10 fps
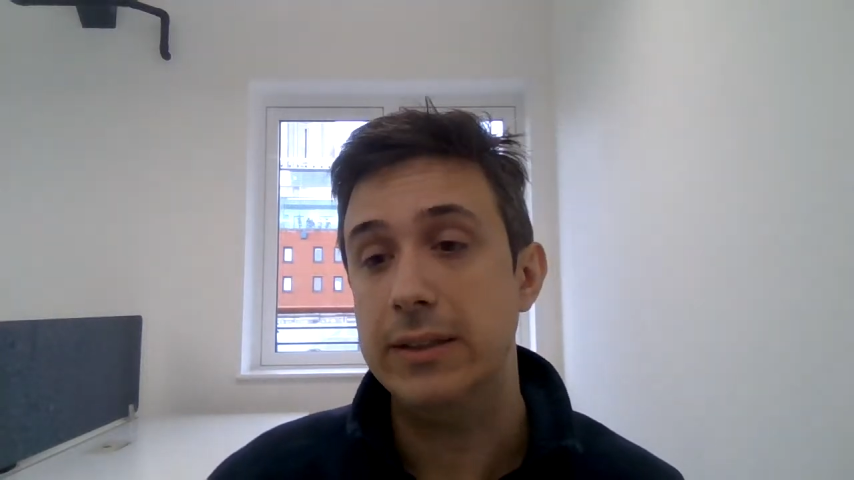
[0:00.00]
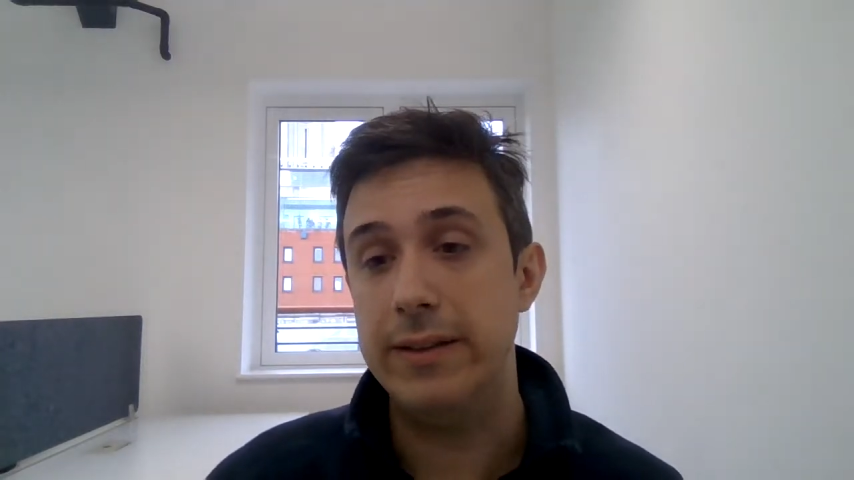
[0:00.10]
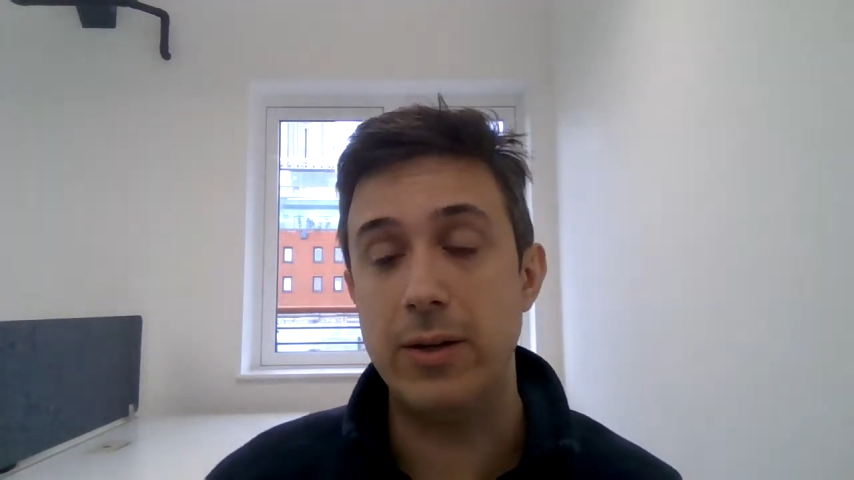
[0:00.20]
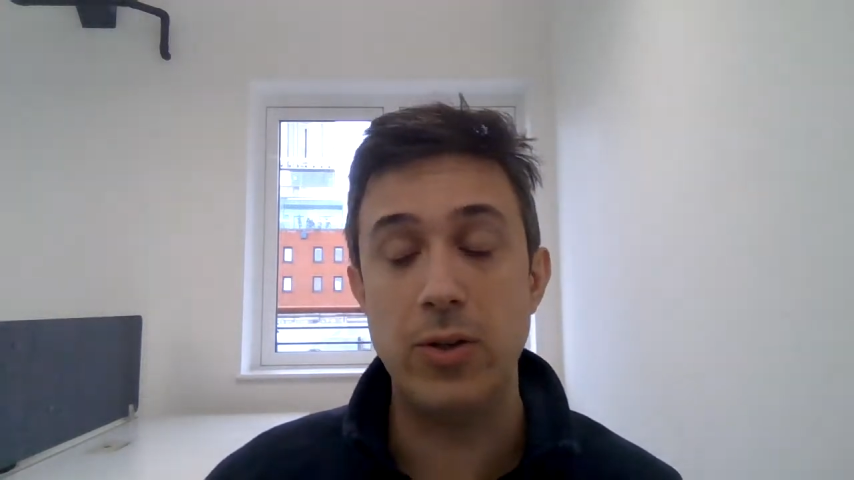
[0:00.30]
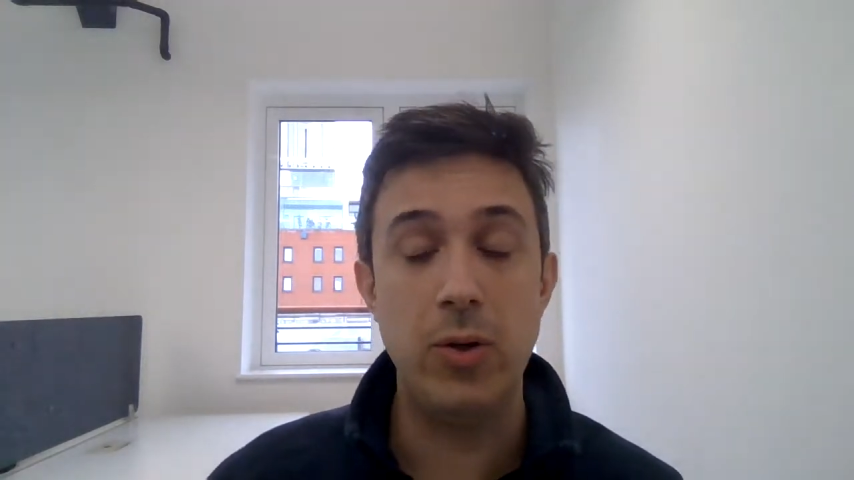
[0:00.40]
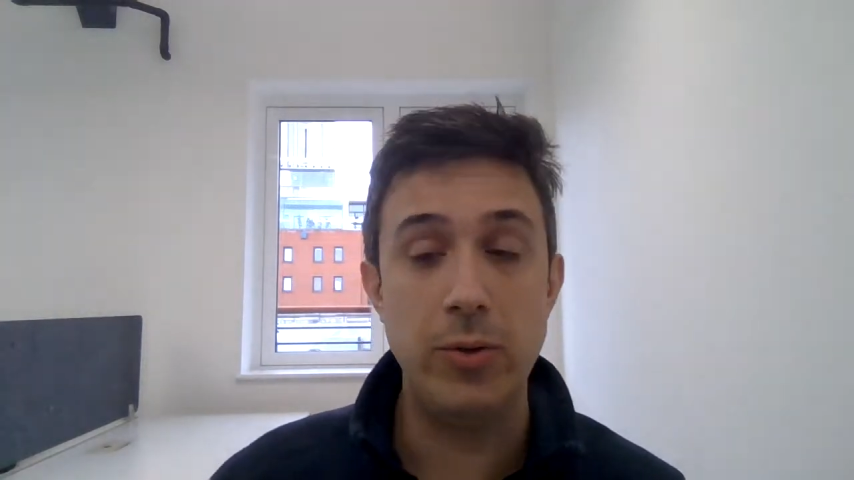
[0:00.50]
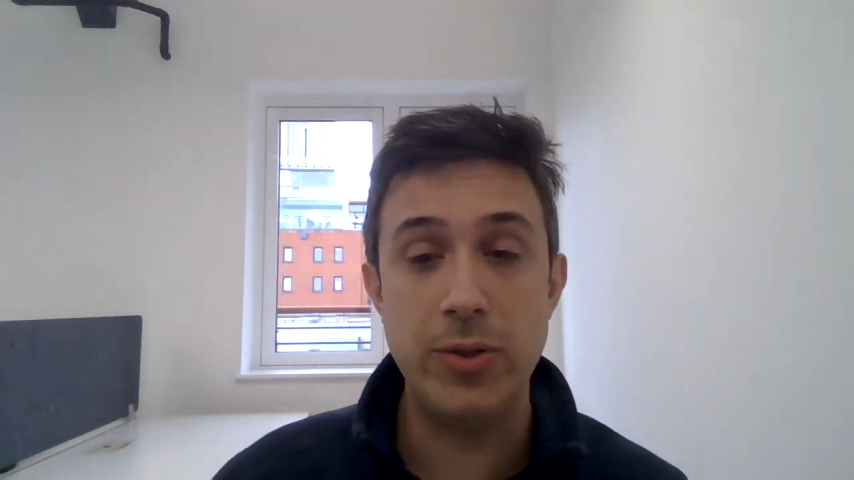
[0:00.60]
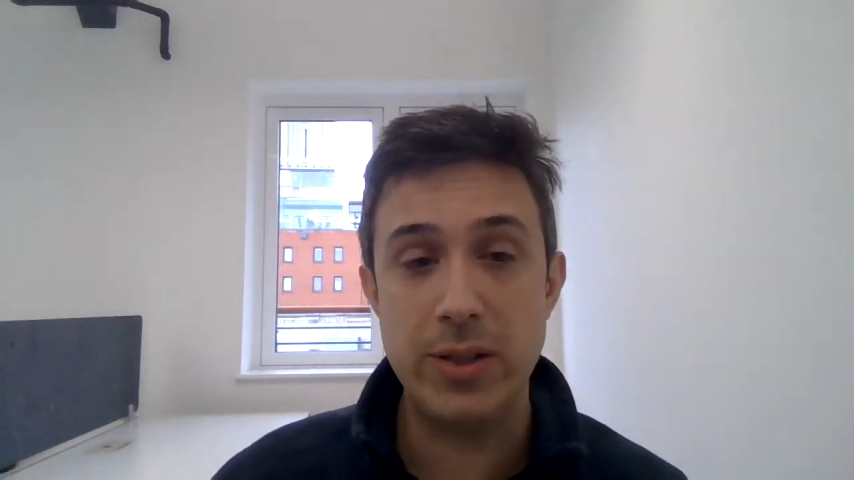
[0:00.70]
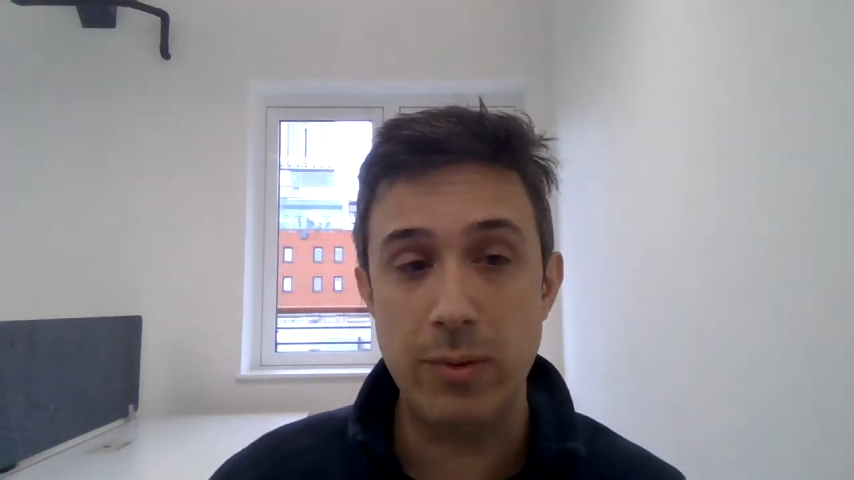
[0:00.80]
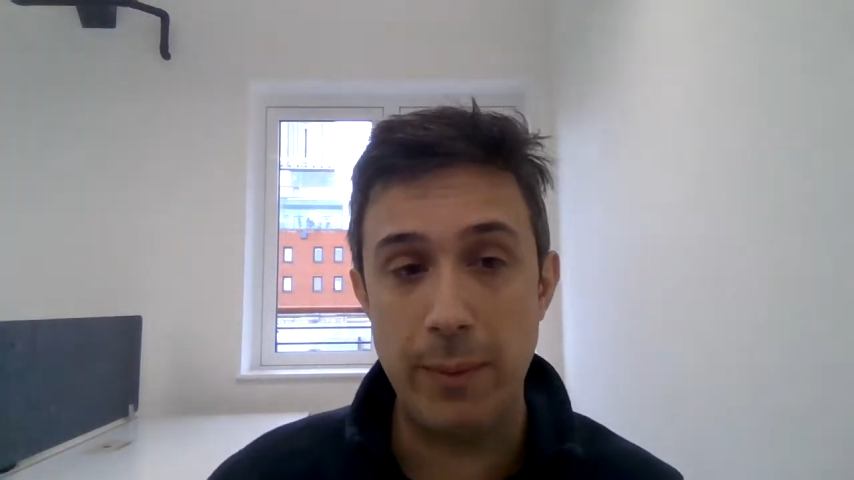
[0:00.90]
they could go on
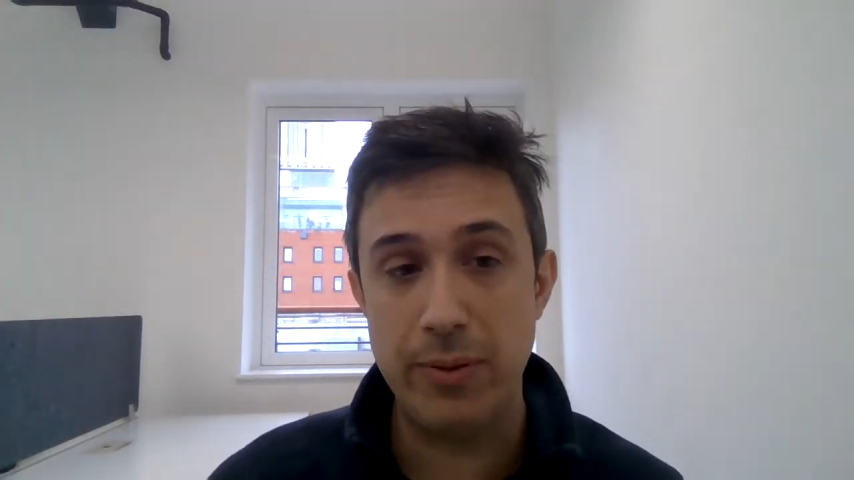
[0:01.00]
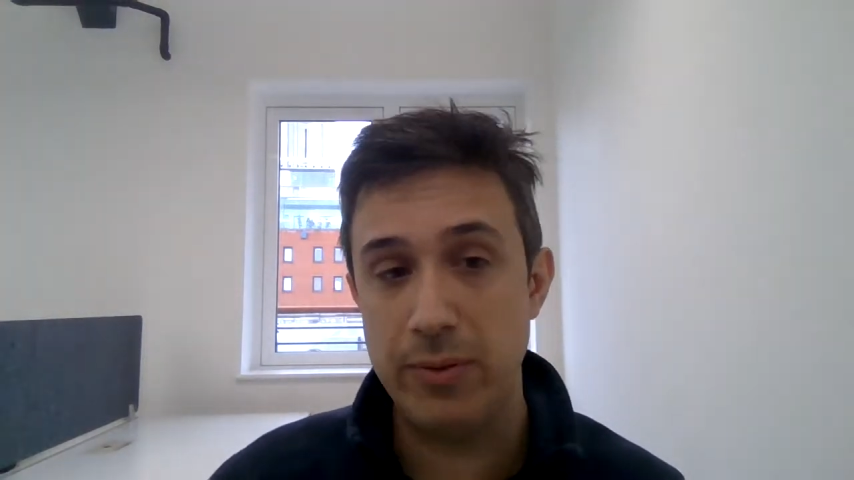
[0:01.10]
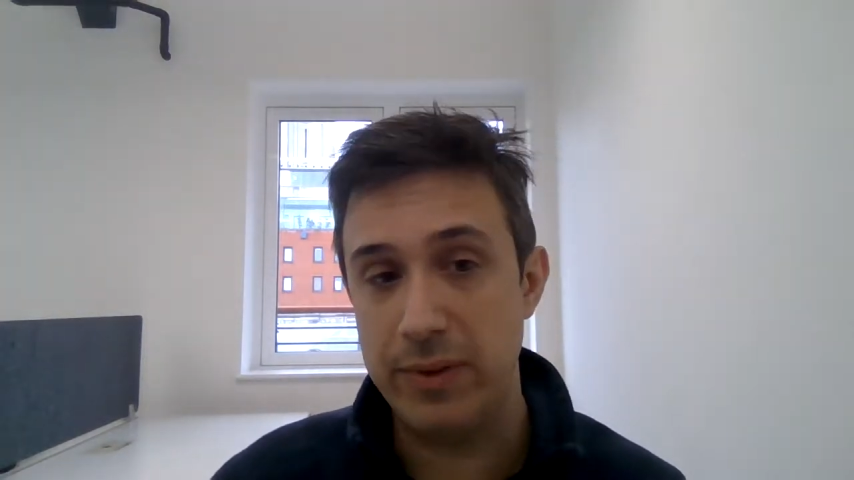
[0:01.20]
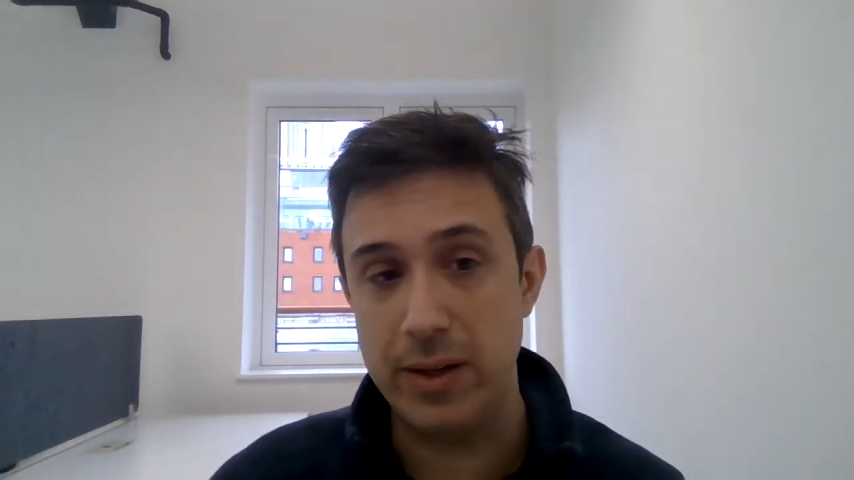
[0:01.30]
Uniswap,